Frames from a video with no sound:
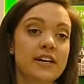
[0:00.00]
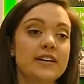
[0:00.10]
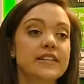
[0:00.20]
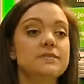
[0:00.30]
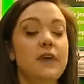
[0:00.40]

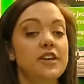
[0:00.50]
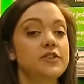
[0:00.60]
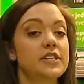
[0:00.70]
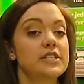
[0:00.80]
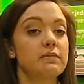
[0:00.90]
This
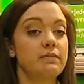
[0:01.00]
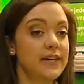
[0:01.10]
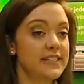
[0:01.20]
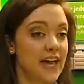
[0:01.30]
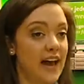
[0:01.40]
module is a
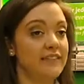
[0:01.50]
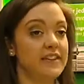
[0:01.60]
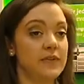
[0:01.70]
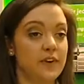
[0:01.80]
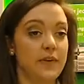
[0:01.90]
must-have in
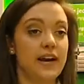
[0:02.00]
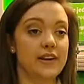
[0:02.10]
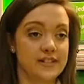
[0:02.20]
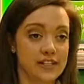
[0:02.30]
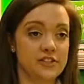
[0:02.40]
the
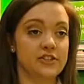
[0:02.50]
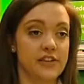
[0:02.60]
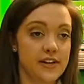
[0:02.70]
robotics industry.